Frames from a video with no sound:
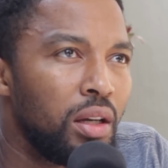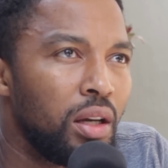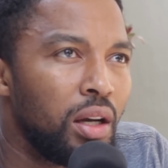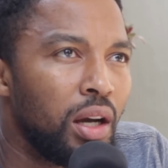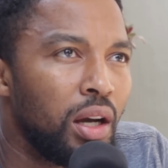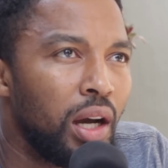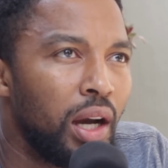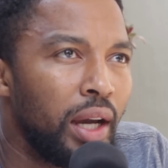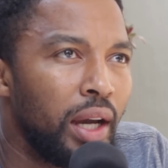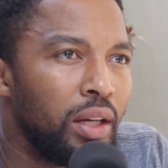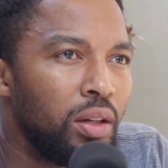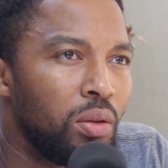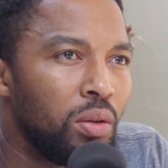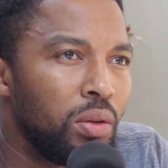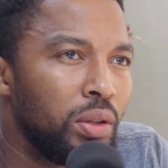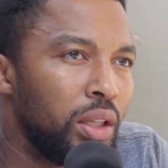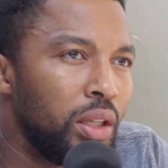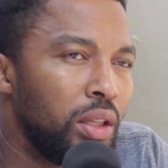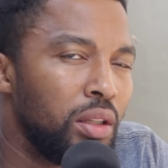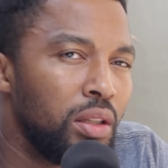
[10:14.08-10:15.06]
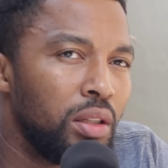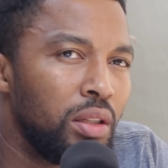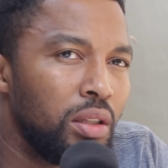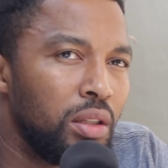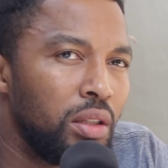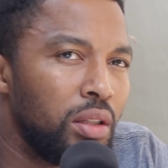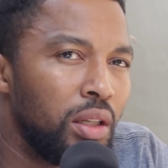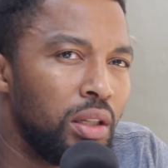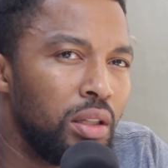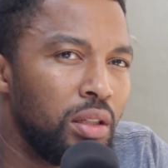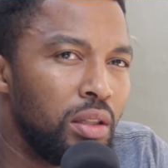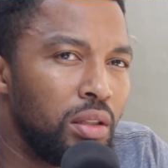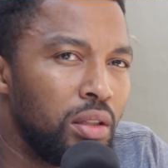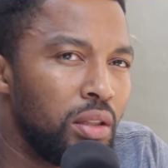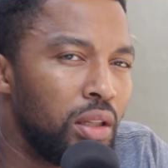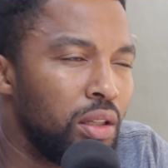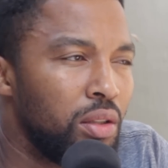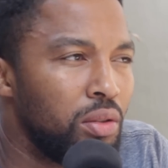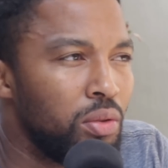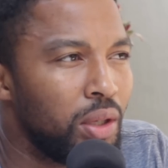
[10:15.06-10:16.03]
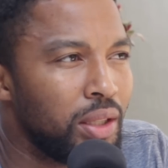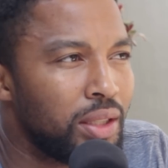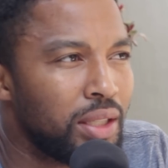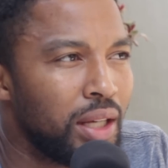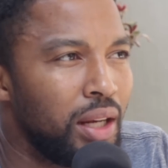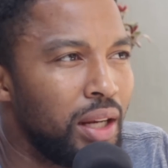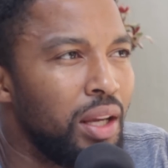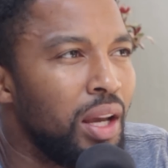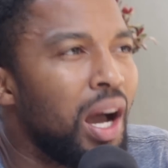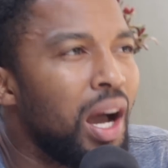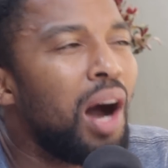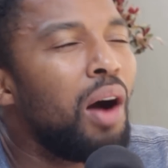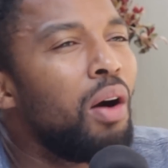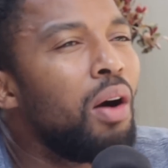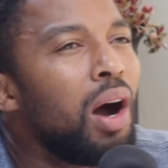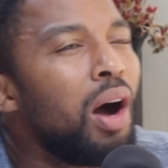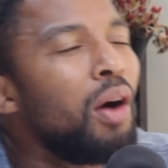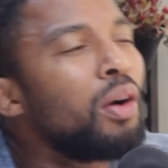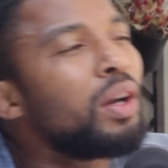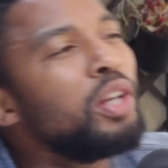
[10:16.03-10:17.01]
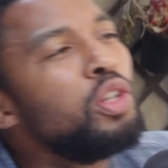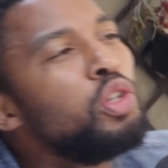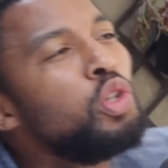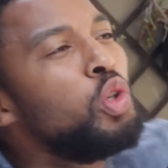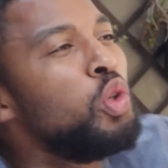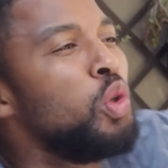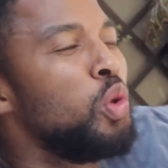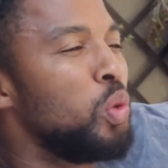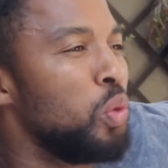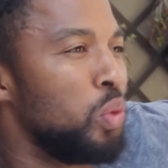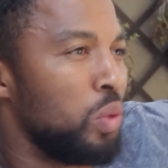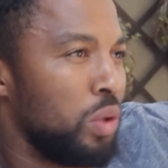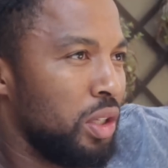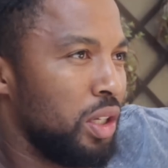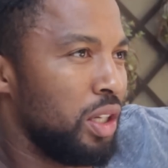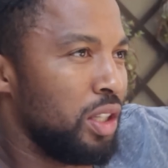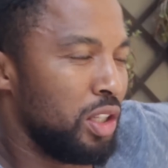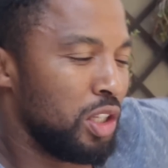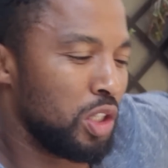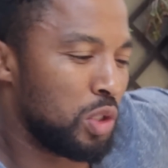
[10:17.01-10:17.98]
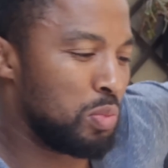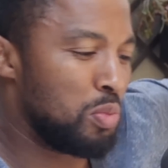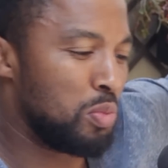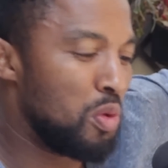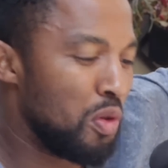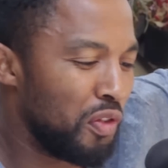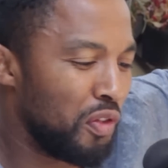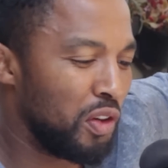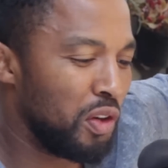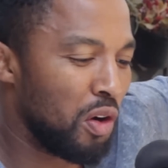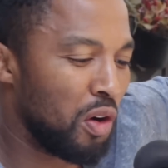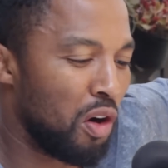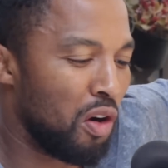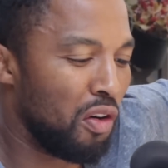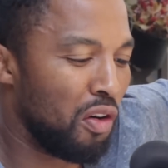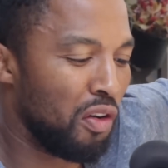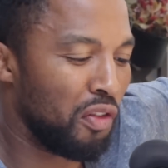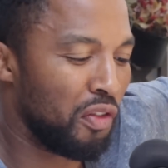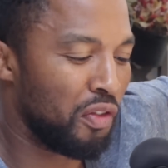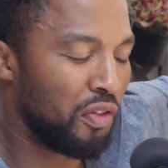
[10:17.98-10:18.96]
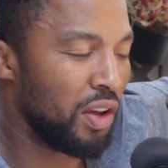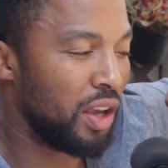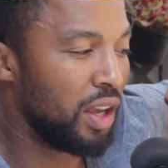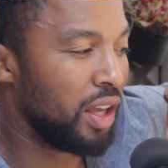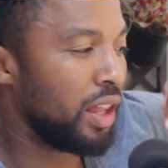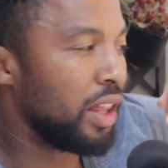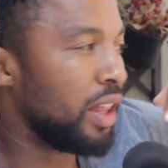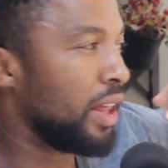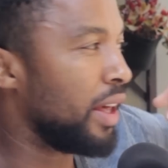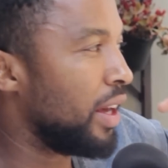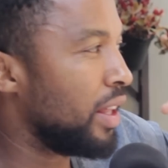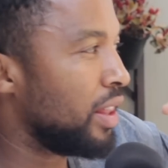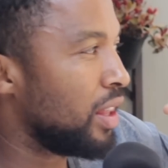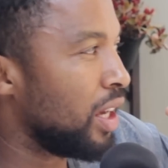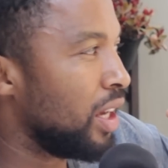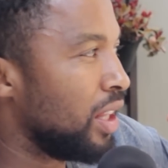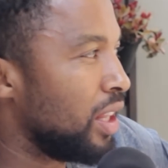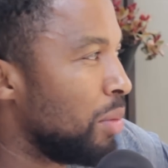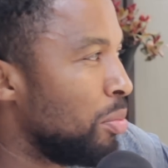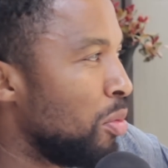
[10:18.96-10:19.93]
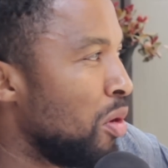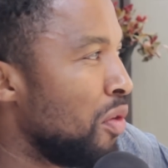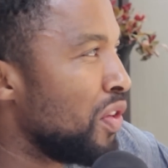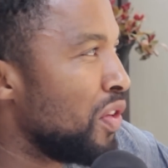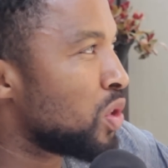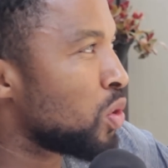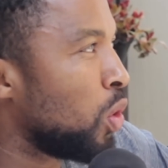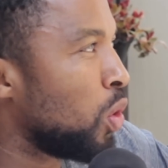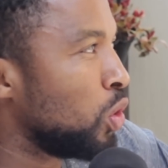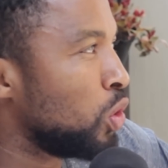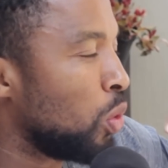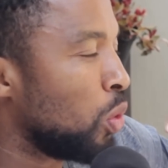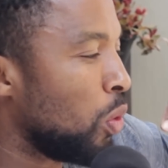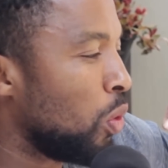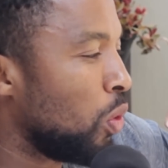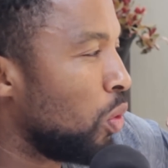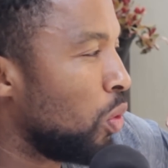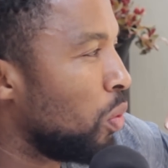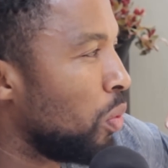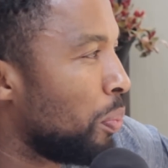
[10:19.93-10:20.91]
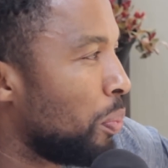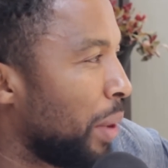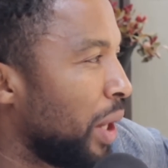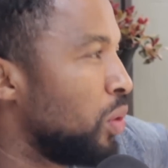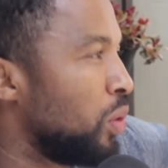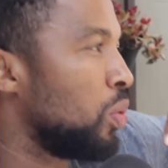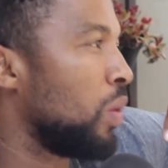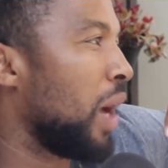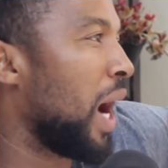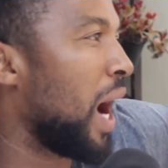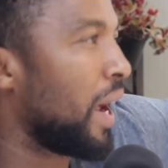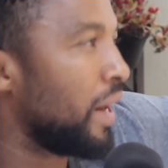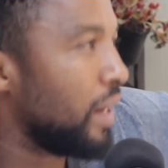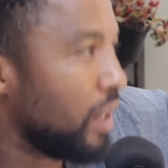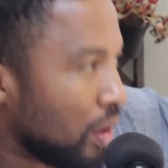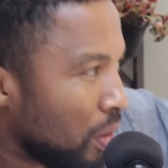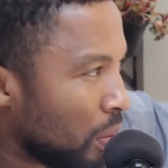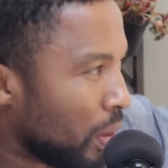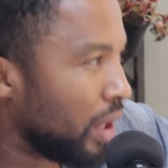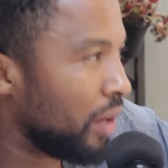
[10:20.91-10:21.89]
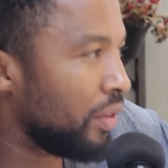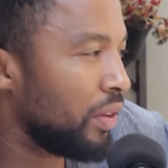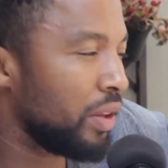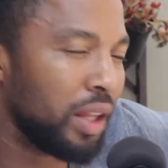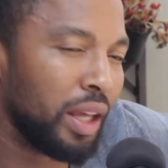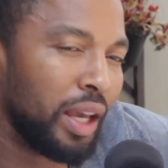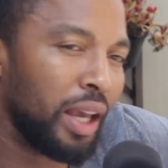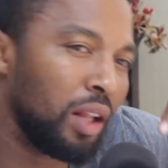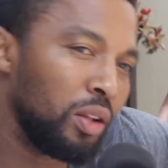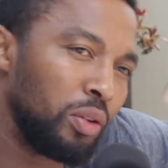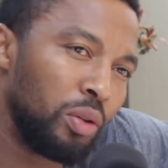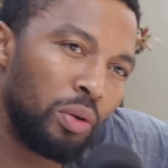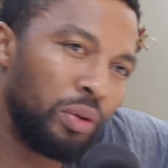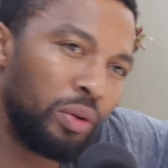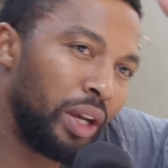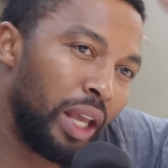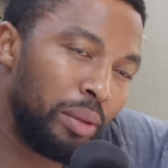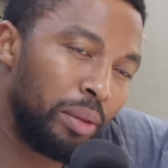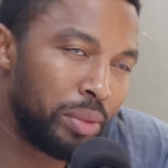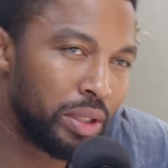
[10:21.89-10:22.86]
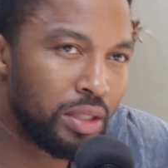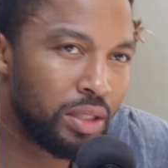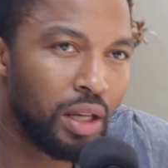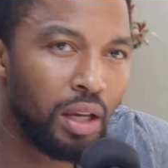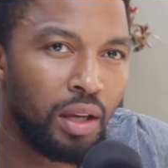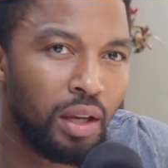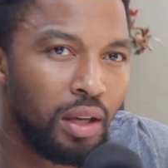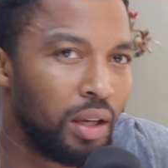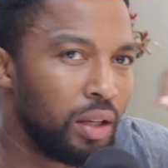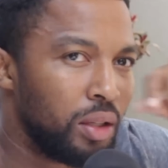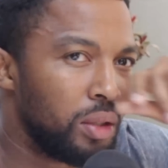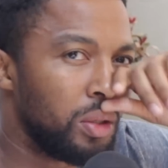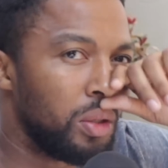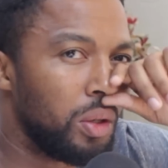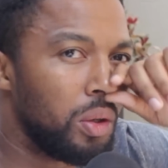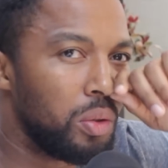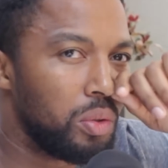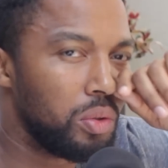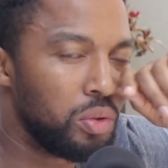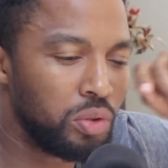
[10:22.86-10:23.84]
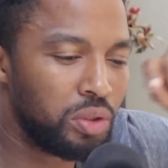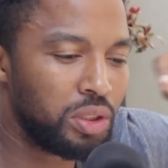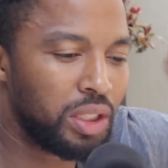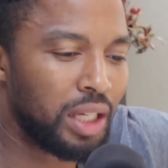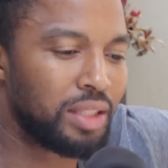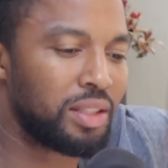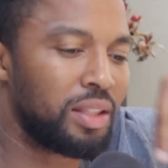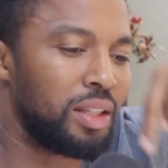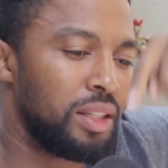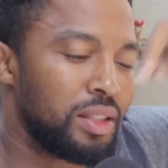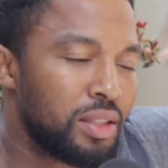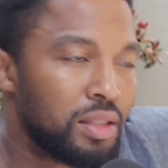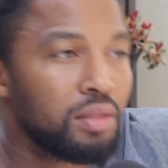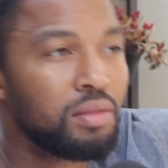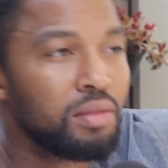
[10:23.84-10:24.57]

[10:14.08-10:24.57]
I know then you are how can you in this movie of the movie is called Pendugane, whatever the hell your name is, you know, Justice.